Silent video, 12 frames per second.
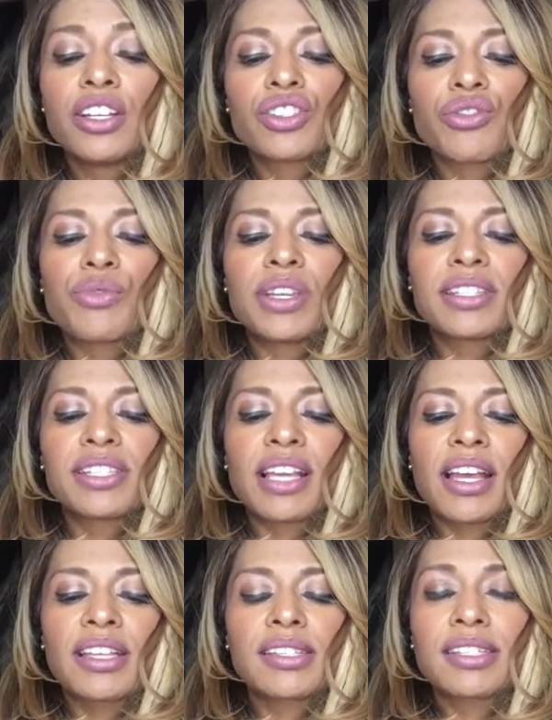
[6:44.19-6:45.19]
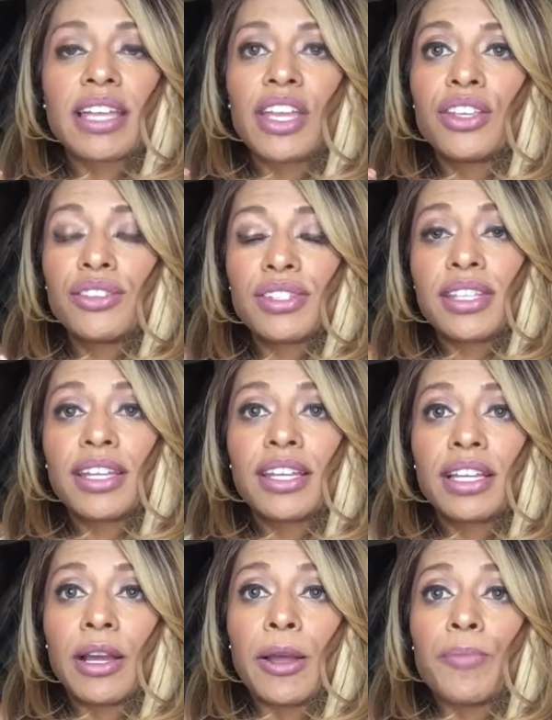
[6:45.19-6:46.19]
so we discussed, I use
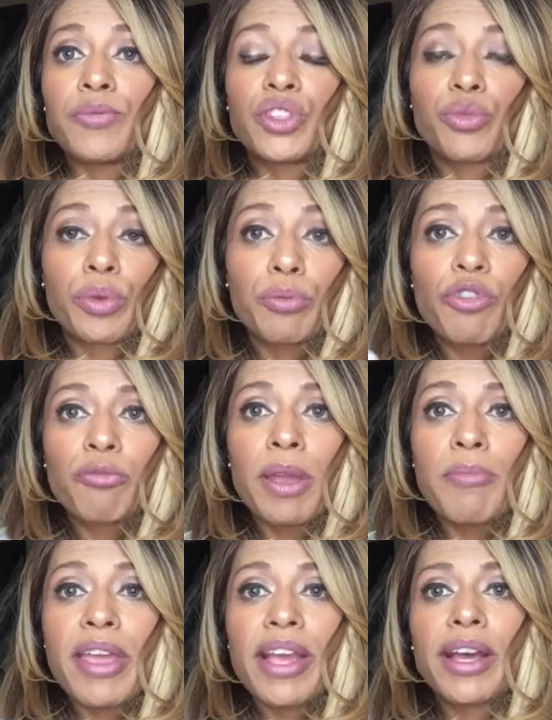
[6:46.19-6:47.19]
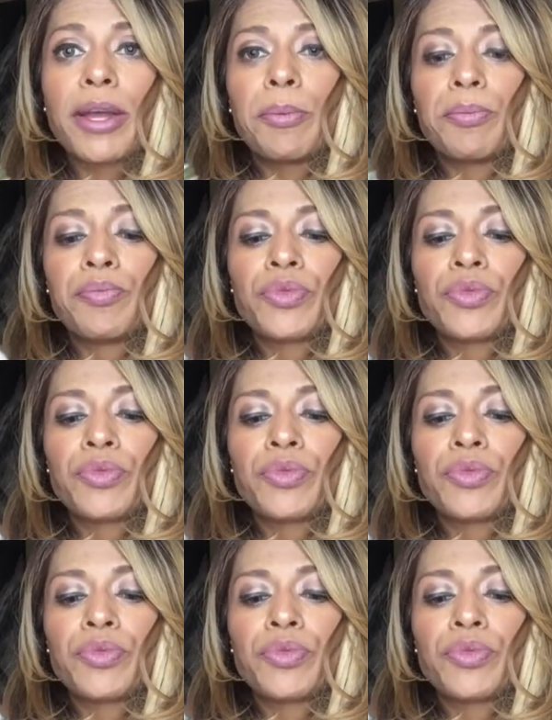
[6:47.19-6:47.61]
it um, to remove my makeup,